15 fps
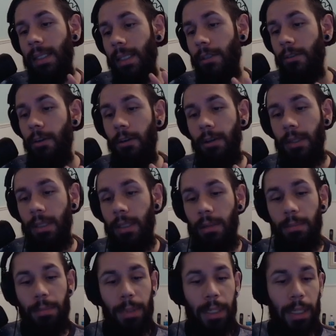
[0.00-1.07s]
is going to
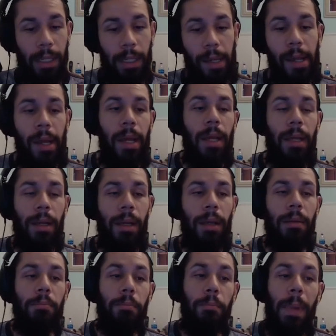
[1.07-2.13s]
be
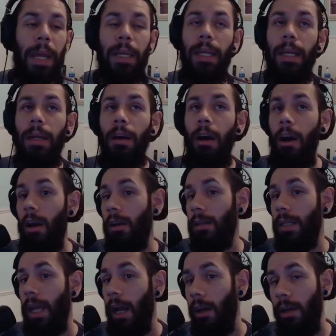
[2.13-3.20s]
making our
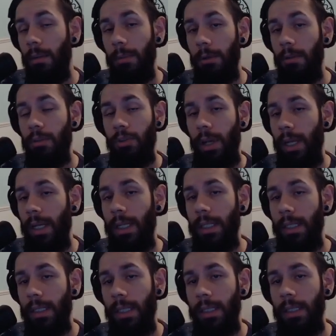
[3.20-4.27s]
terrible trading
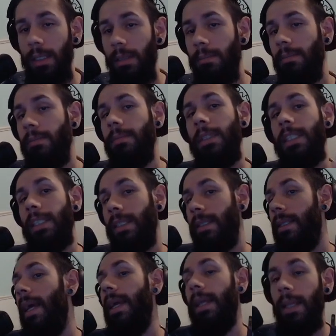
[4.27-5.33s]
system
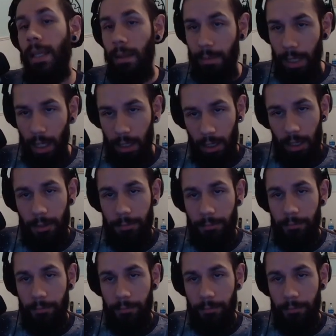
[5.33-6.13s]
slightly better.